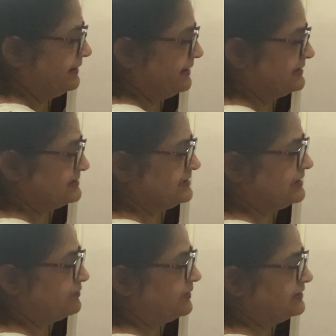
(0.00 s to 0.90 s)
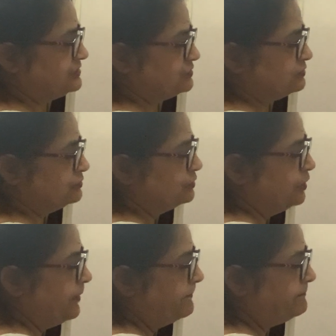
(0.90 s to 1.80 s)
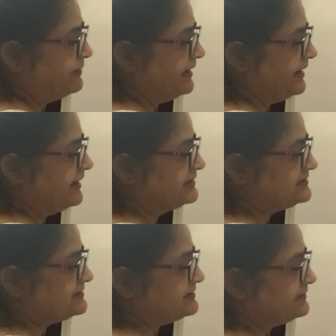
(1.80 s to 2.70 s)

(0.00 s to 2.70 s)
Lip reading: is equal to base